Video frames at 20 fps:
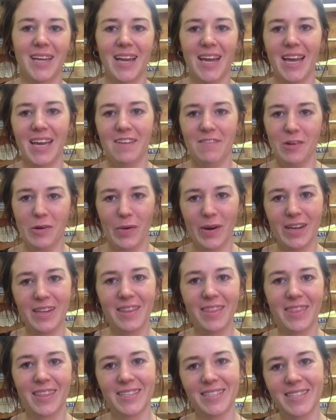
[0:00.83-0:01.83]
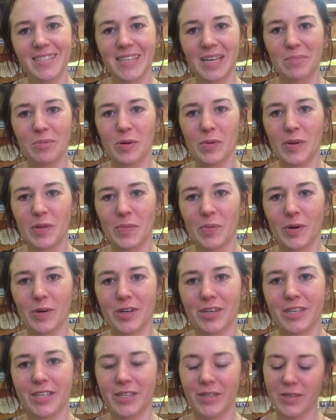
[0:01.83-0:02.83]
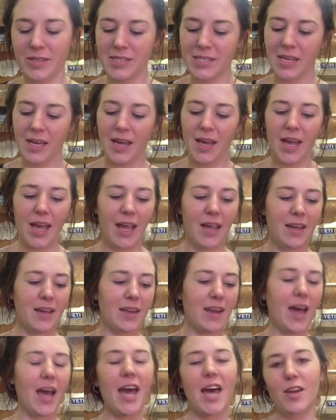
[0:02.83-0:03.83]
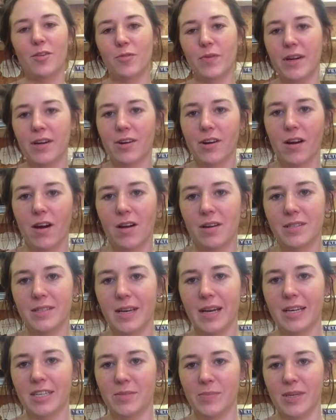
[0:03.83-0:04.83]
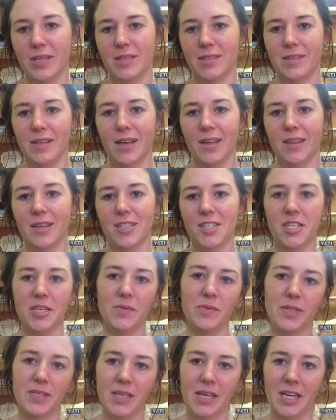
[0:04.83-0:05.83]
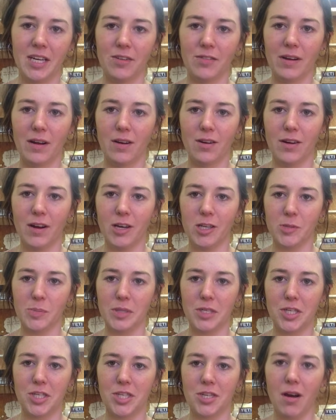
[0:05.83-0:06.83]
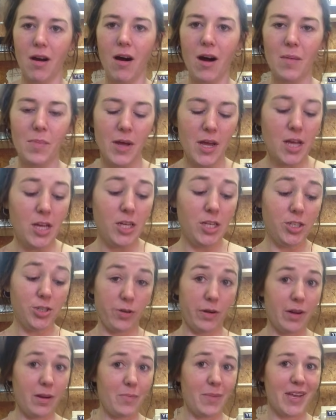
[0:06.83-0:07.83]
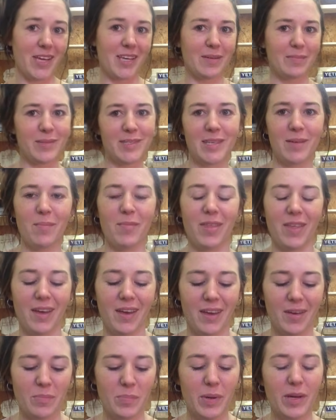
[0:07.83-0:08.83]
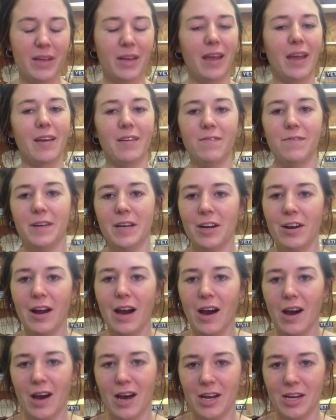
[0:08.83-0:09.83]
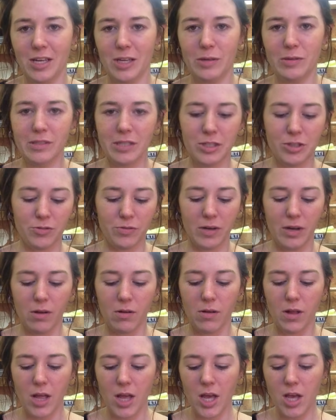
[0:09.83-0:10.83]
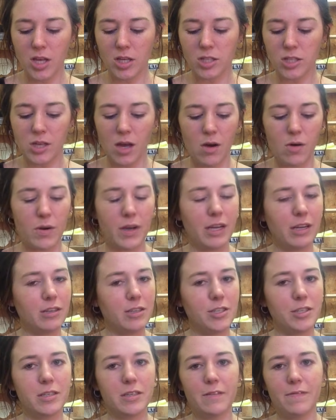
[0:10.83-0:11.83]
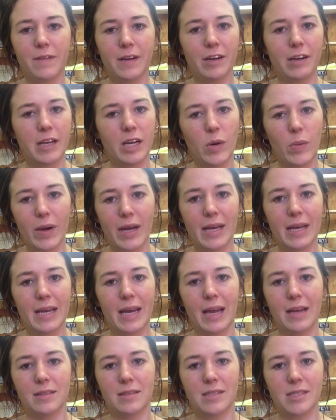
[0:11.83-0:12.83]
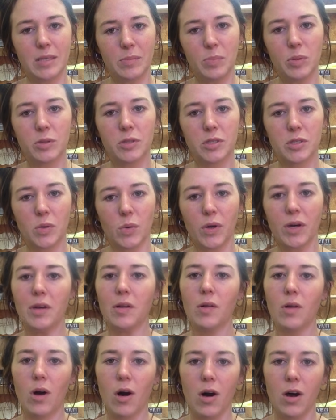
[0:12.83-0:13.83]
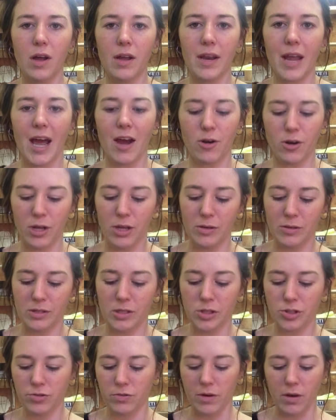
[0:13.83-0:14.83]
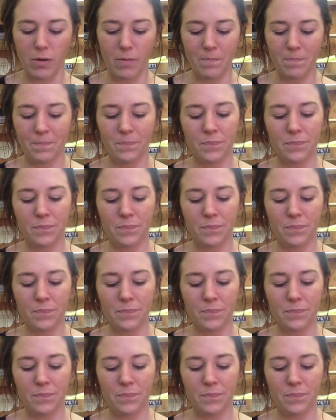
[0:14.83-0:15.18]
Hey everyone, this is April with Bulk Reviews, and I had a reader contact me saying that she was sneaking around her husband's shop trying to make him something but can't figure out how to use a drill. So here's just a very quick and simple tutorial on how to use a drill.